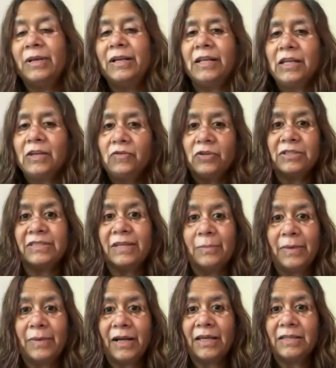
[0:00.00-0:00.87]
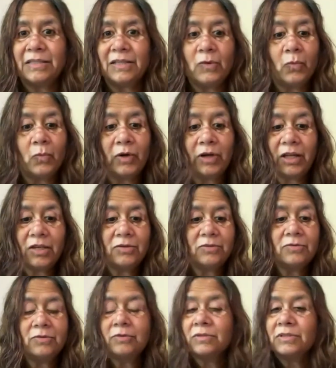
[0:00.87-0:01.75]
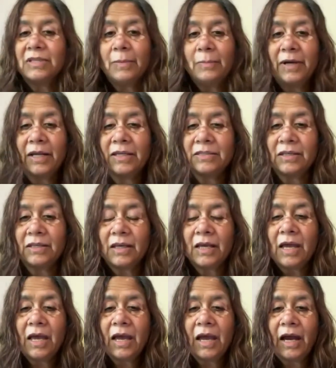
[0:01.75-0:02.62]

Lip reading: building? If you're summarizing, what are you summarizing?